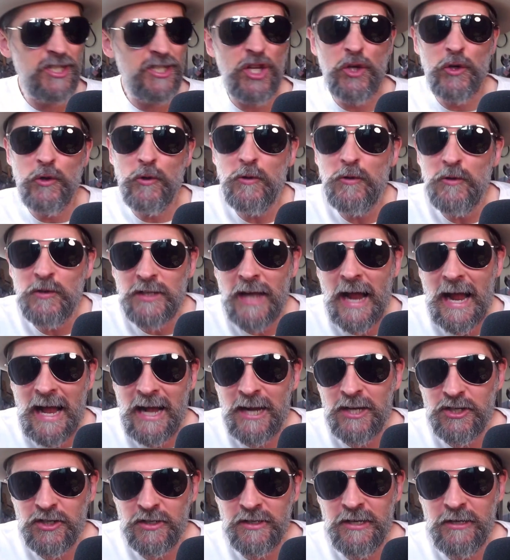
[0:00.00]
ooze
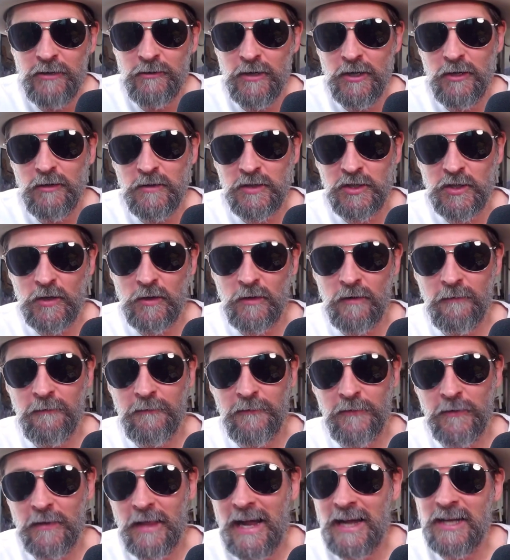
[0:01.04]
action hero. So
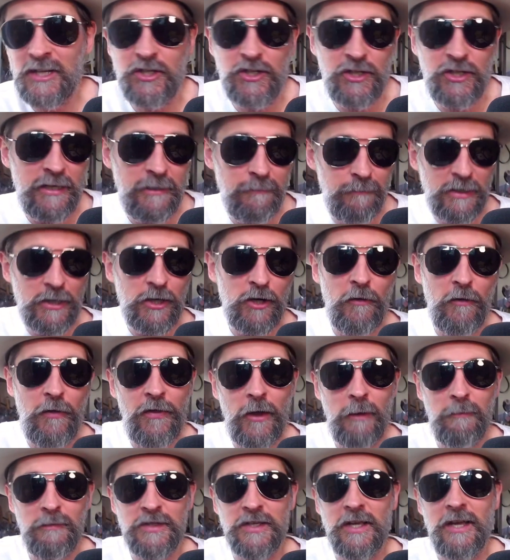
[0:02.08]
for that, she
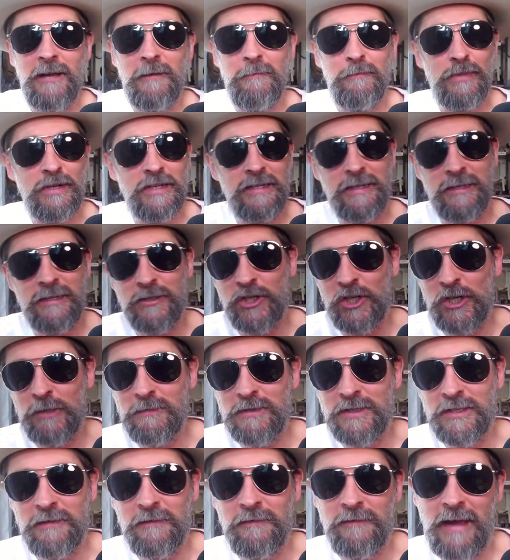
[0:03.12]
thumbs up. But in
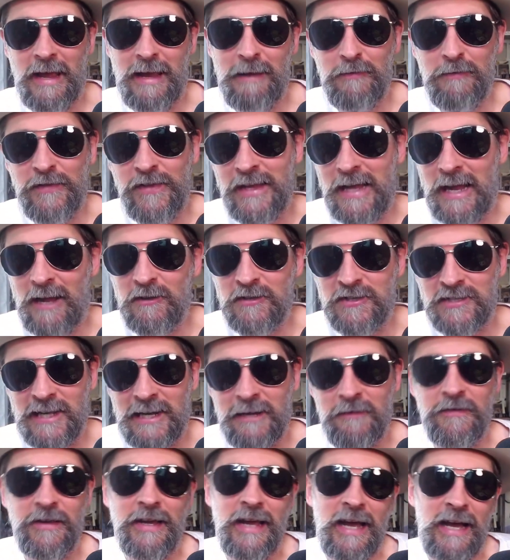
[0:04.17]
terms of everything outside
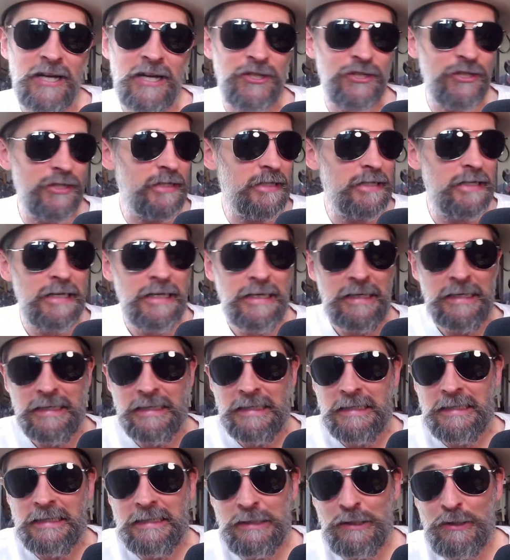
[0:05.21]
of the action,
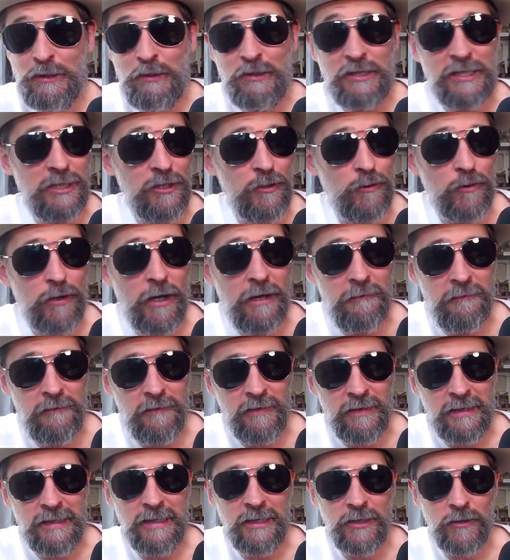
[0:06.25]
a little rough.
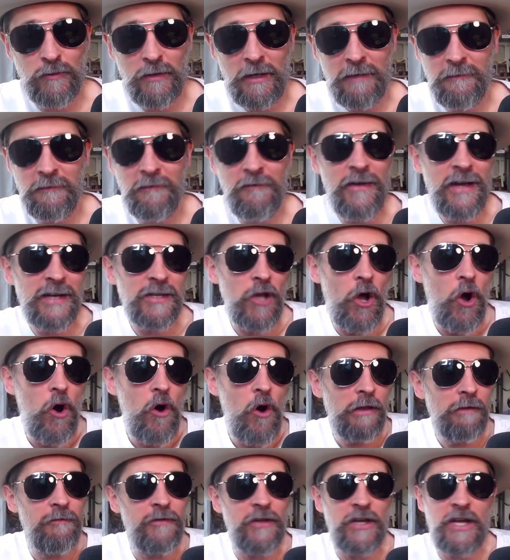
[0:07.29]
In fact, all of the